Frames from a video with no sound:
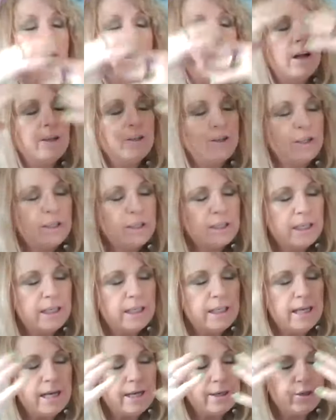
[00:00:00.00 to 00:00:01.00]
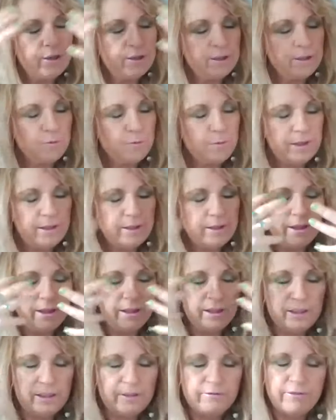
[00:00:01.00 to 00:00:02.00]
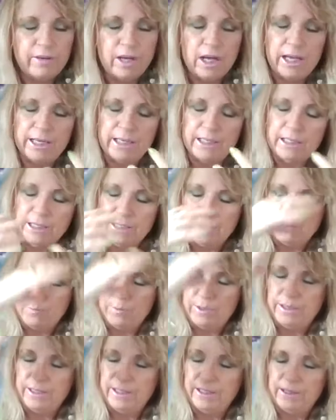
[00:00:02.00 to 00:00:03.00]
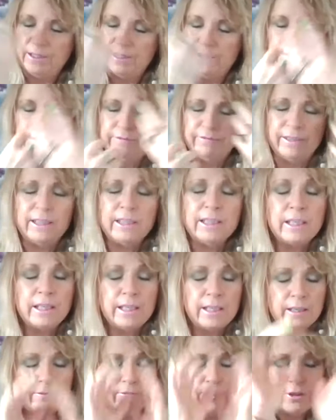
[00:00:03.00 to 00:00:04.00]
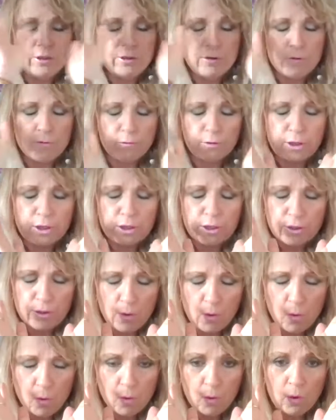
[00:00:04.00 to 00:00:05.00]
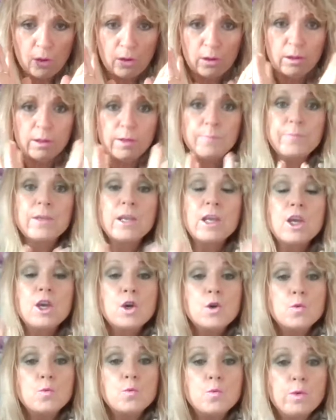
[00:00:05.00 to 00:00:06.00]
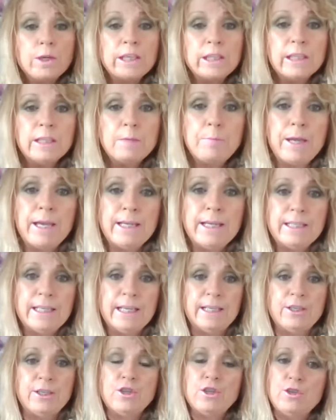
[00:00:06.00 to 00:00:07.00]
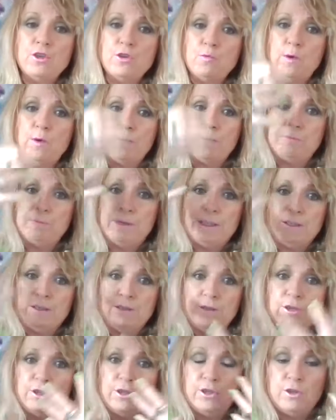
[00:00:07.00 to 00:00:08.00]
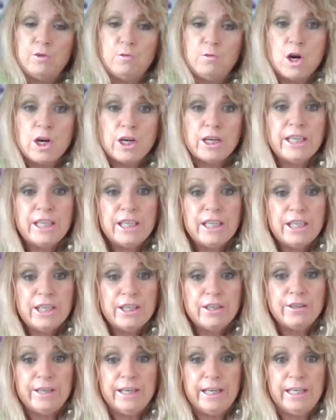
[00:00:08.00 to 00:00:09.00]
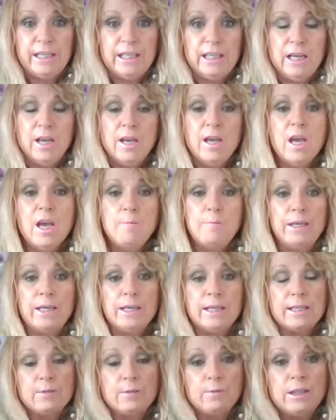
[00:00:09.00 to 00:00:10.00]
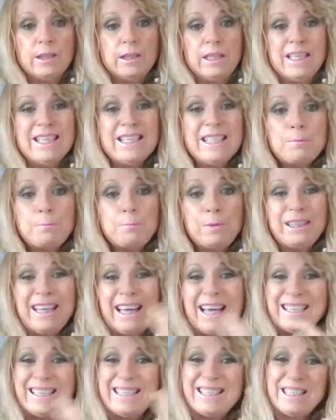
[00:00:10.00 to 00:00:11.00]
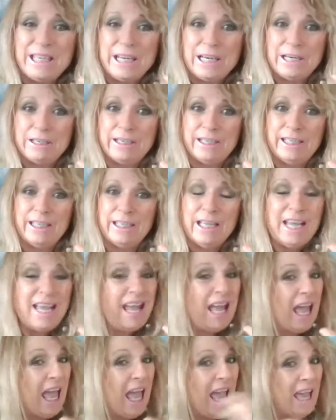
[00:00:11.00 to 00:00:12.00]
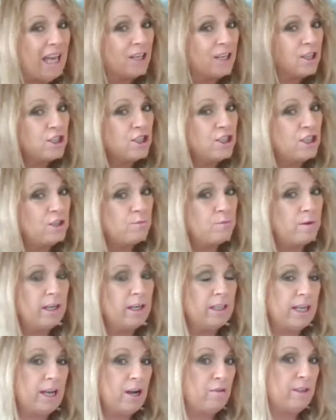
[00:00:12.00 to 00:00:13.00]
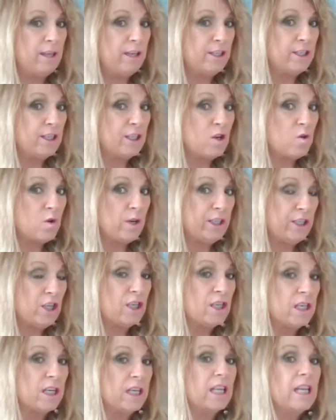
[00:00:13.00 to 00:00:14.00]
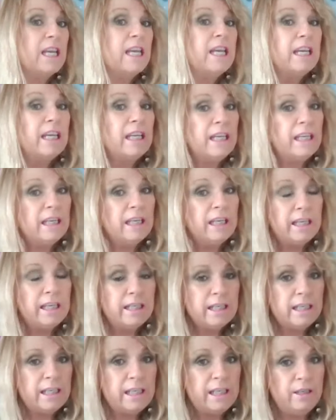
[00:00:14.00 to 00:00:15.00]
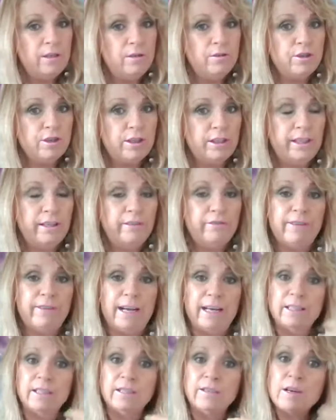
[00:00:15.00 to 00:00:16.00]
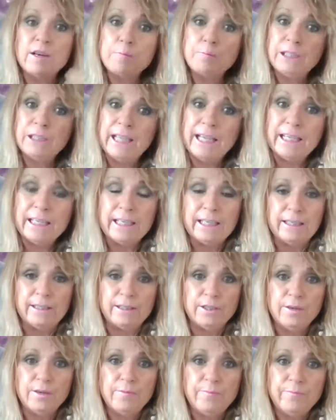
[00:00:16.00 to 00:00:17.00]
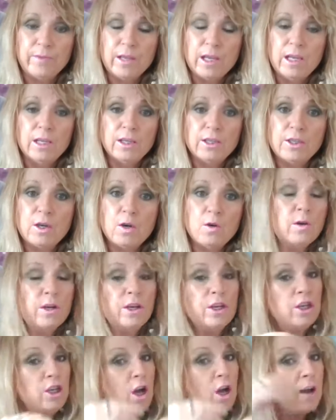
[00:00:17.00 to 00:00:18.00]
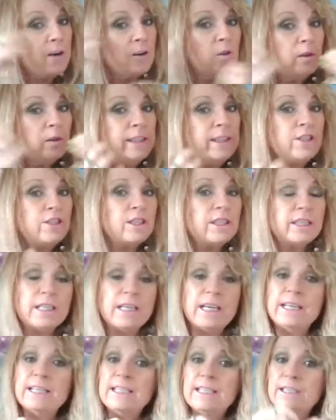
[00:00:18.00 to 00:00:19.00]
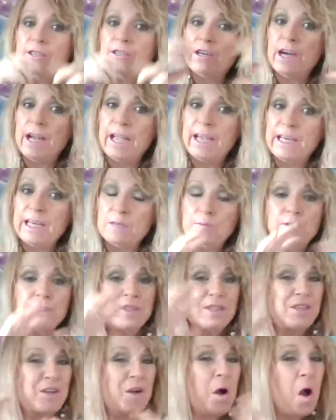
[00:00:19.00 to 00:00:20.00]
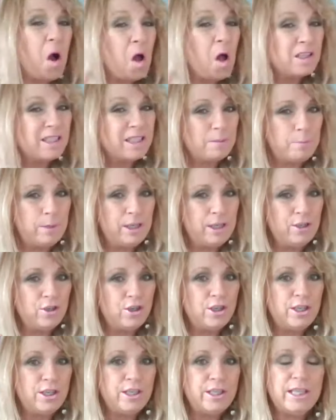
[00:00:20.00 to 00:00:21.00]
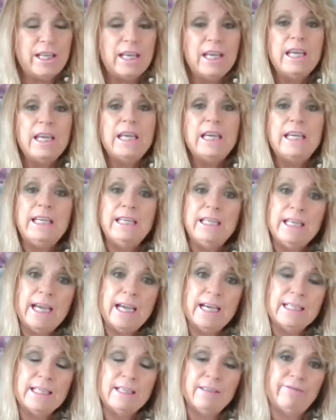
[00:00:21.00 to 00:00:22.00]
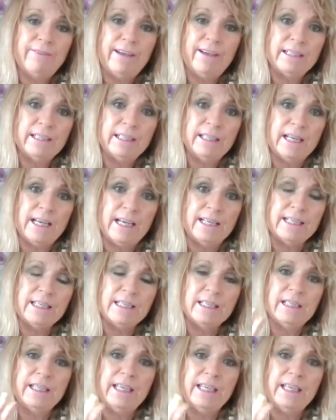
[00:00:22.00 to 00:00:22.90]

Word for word: Conscious connections with the divine, as within the divinity of your own soul. Really pay attention to what messages you are hearing, because with this planetary energy right now that is going on, it has hugely affected our planet. So not only just us and our animals and all species, it has affected us.